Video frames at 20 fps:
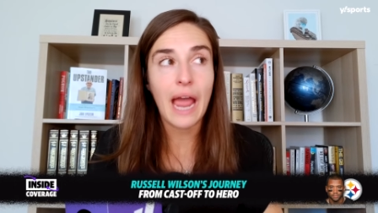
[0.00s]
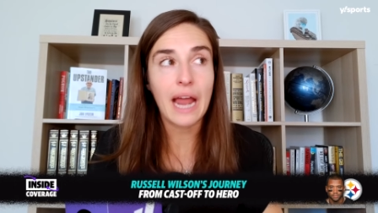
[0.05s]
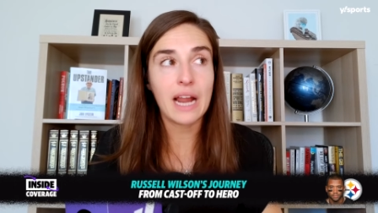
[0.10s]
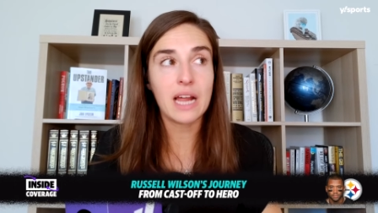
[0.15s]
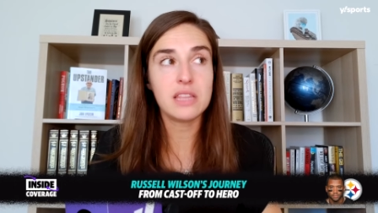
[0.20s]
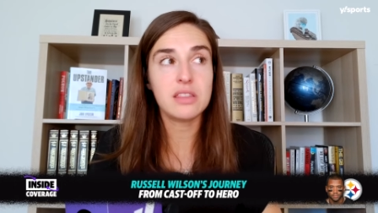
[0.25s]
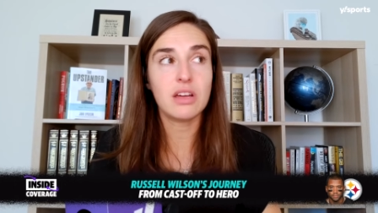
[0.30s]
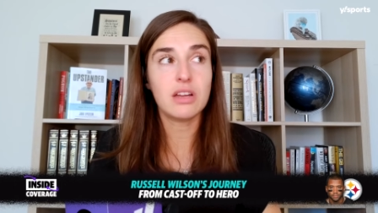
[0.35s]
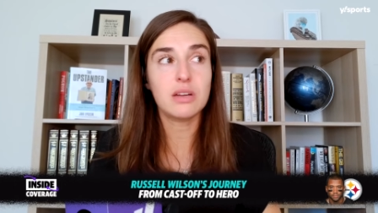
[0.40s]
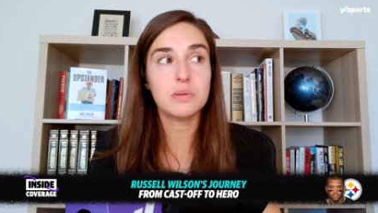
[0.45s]

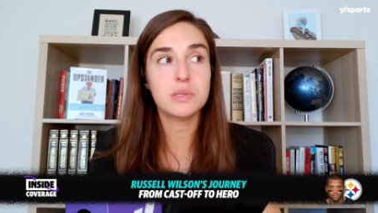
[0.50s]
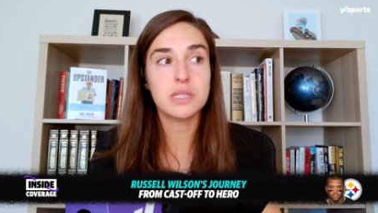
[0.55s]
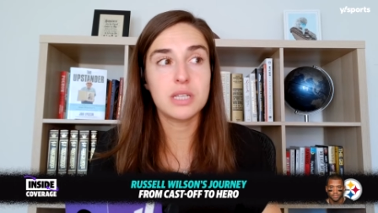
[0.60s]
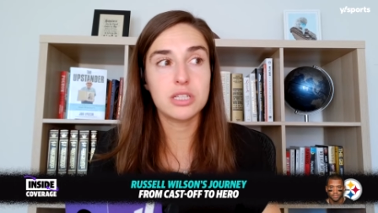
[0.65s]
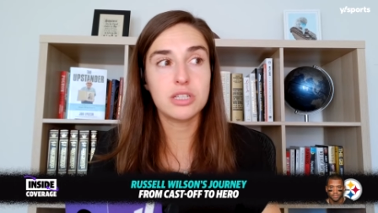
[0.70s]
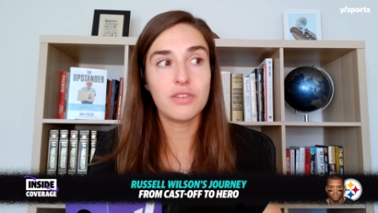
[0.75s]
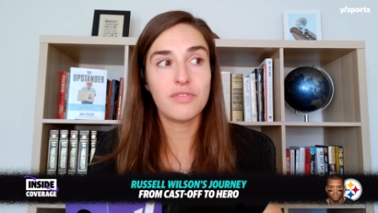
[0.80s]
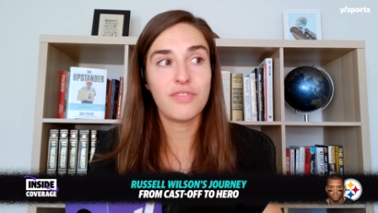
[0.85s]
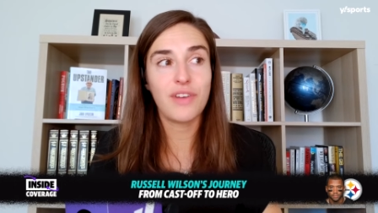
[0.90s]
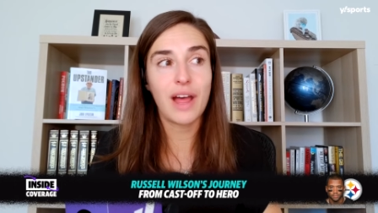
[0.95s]
And I thought it was
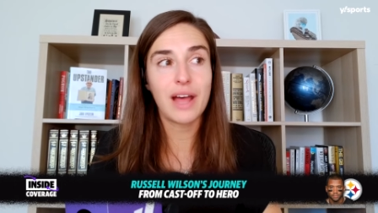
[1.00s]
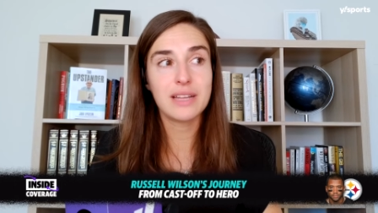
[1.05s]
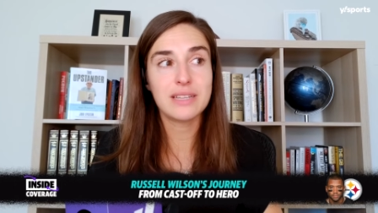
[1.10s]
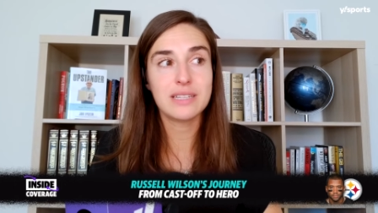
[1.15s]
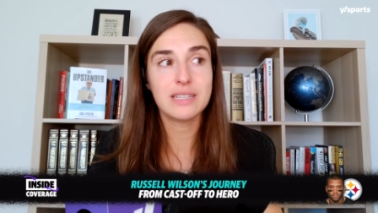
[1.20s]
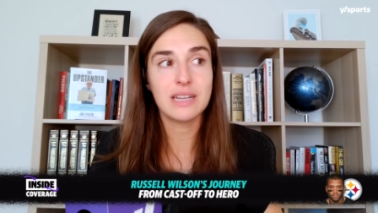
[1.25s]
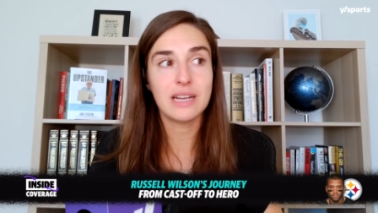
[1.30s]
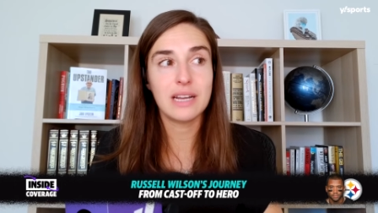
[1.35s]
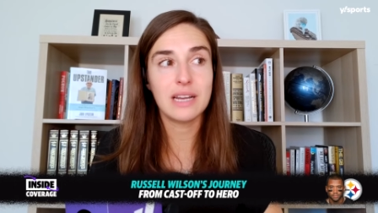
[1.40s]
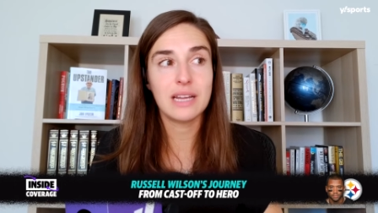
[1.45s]
such a
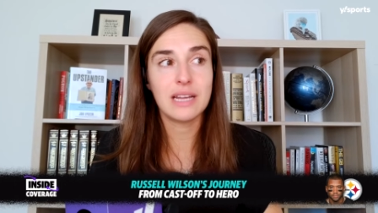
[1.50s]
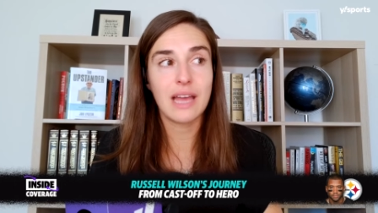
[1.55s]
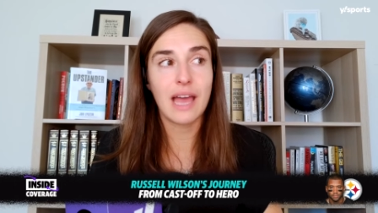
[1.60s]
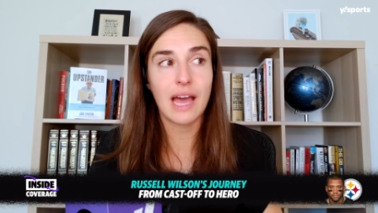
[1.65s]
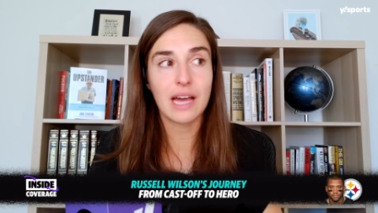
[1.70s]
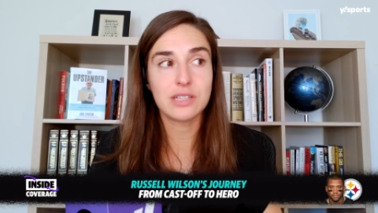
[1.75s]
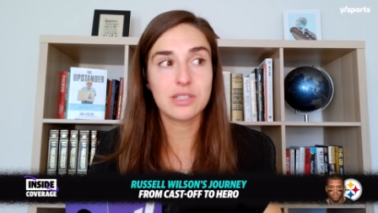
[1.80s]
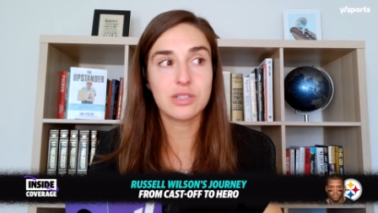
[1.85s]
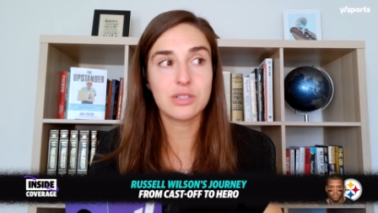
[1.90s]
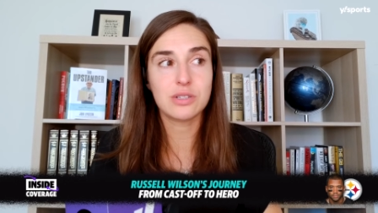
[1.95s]
fascinating
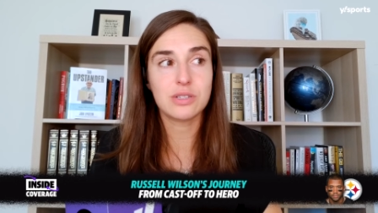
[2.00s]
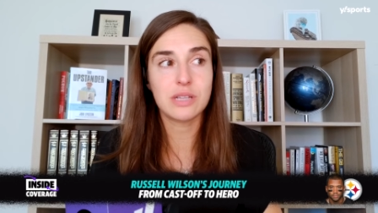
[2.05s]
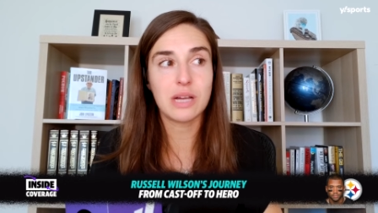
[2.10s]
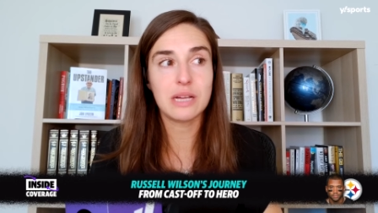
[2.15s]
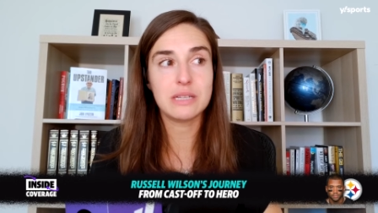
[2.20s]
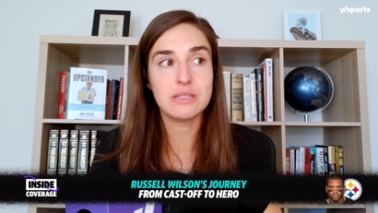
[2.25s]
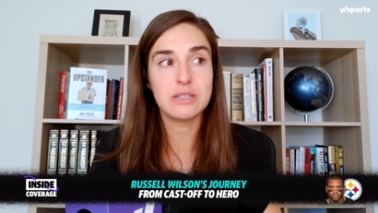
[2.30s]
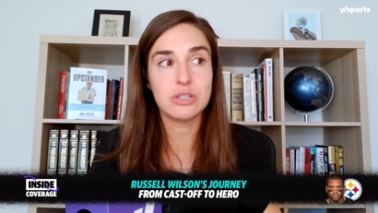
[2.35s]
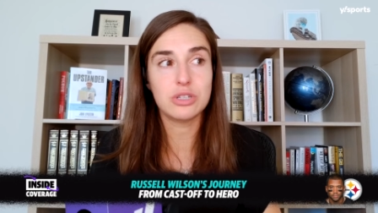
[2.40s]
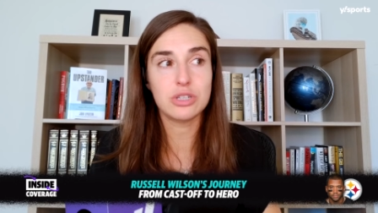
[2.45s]
exercise